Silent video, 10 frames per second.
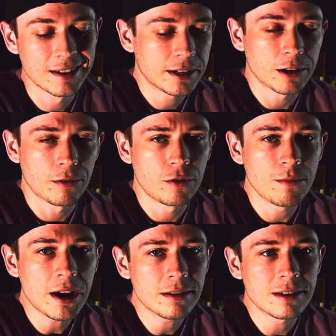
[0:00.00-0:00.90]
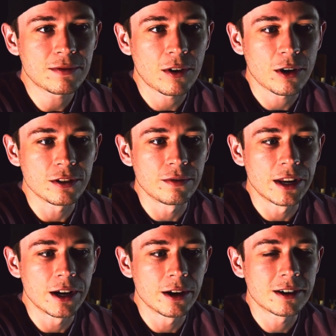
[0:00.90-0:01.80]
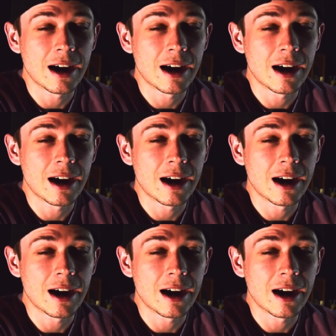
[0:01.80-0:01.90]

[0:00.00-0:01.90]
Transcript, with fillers: So if you've made it this far in the video,